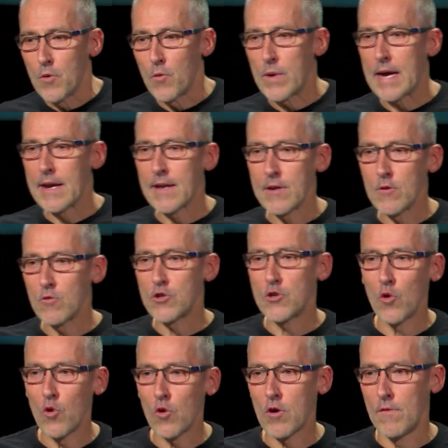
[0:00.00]
but we had a little
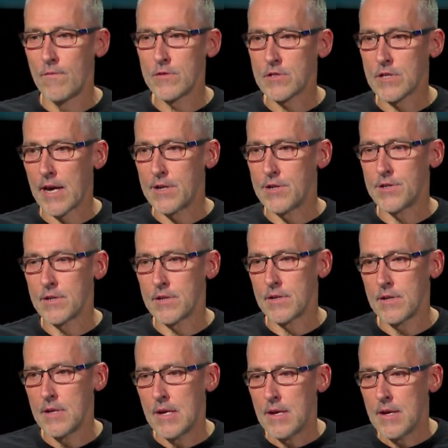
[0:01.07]
short
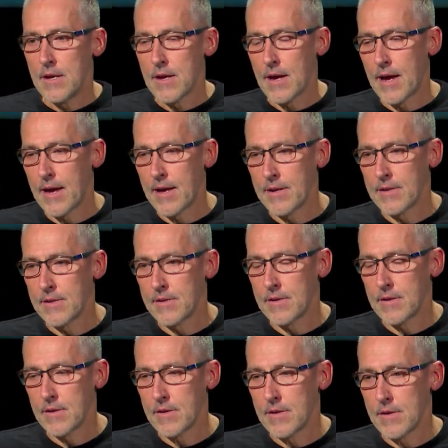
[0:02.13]
conversation, and
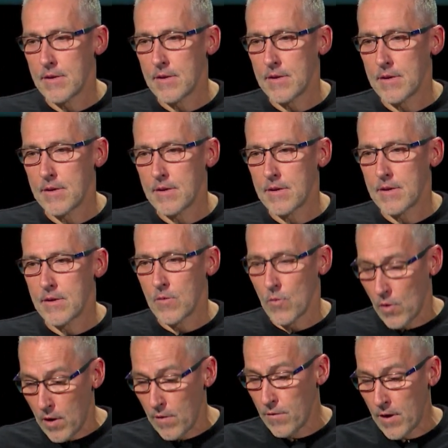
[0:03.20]

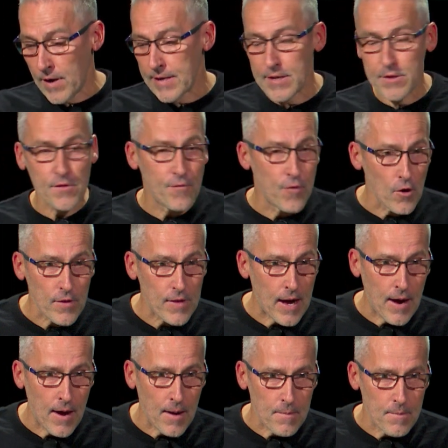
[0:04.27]
I, I need to follow
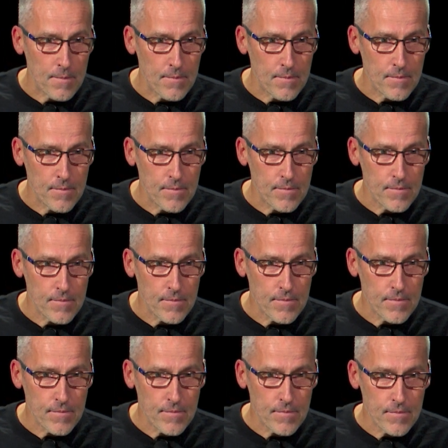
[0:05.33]
that up yeah.
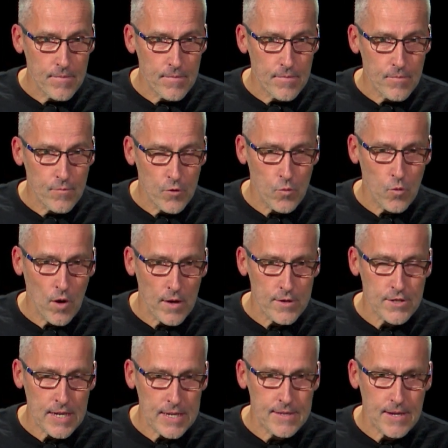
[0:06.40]
with what I
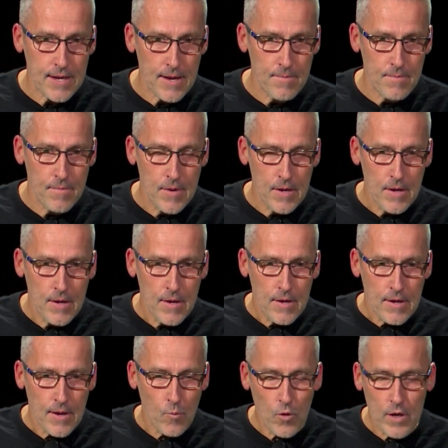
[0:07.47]
said to him
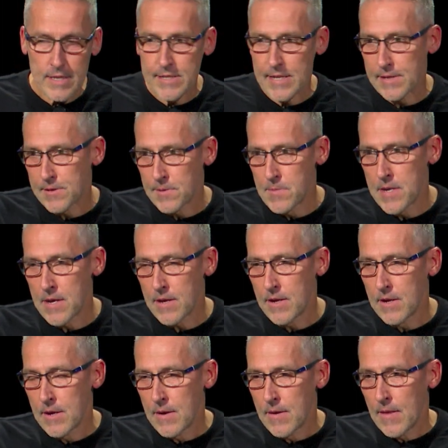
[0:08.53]
and what he said to me.